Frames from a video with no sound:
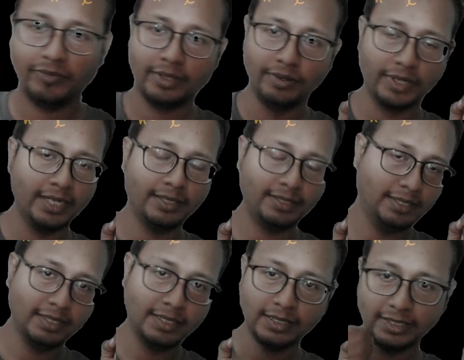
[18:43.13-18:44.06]
Okay,
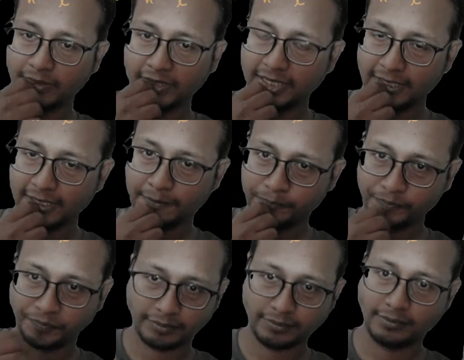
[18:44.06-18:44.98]
this much is done.
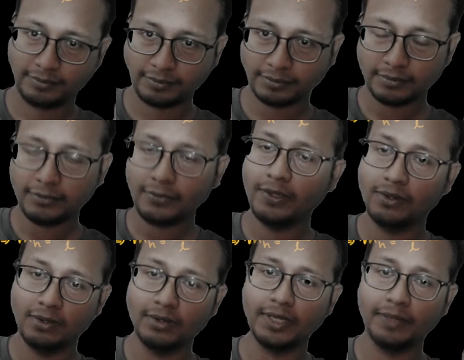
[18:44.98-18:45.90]

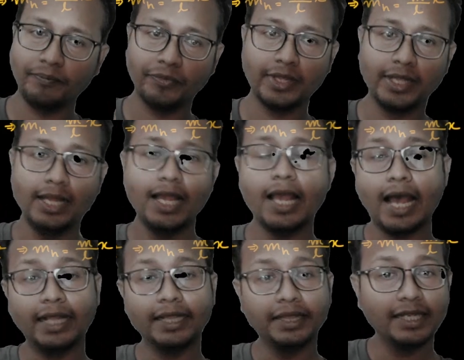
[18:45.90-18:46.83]
Okay,
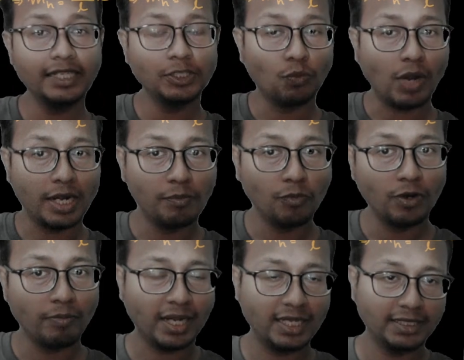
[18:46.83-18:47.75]
and there is one more
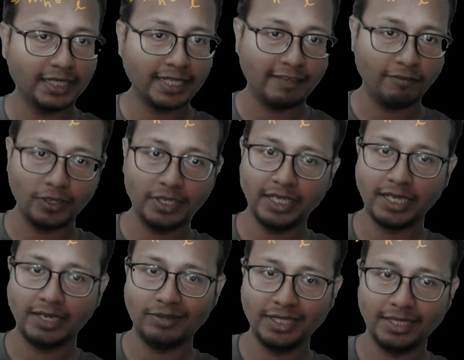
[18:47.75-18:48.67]
mass that I have not taken
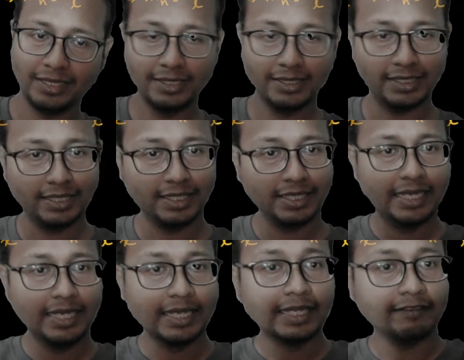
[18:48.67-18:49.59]
out here. See,
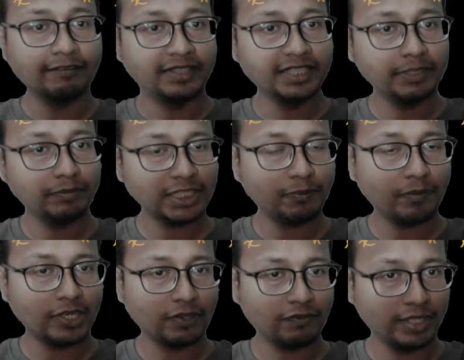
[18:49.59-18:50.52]
if this much
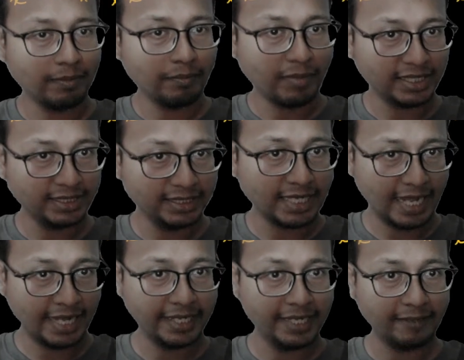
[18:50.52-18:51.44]
part of the mass is
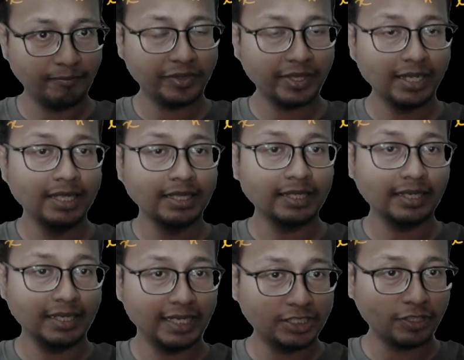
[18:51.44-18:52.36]
hanging, the
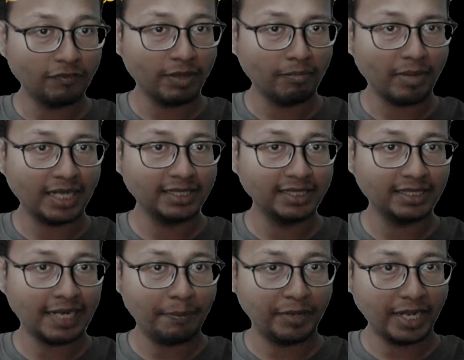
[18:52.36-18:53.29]
rest of the mass is
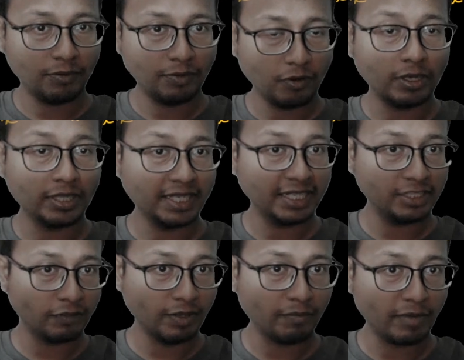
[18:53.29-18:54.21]
wrapped around, or the rest
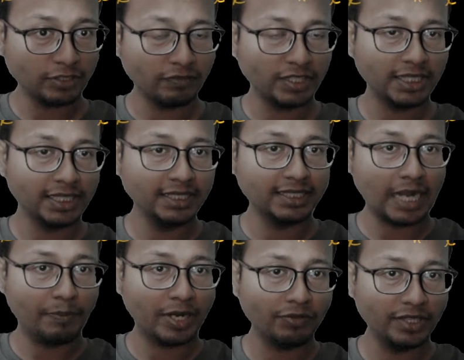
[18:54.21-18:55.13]
of the mass of the chain is
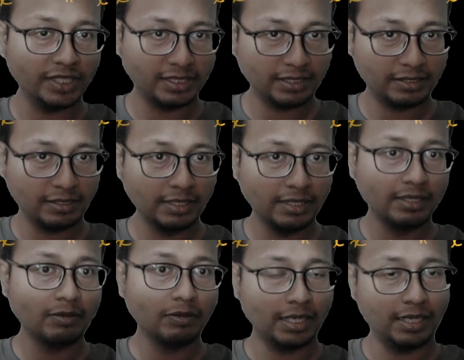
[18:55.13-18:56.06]
wrapped around this
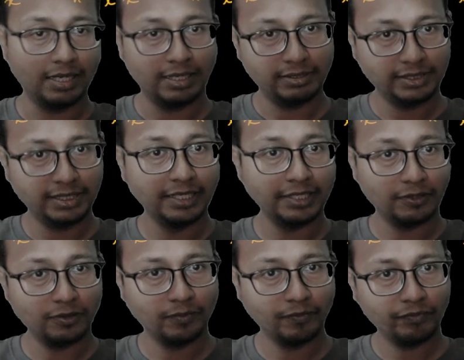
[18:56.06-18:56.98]
cylinder, no?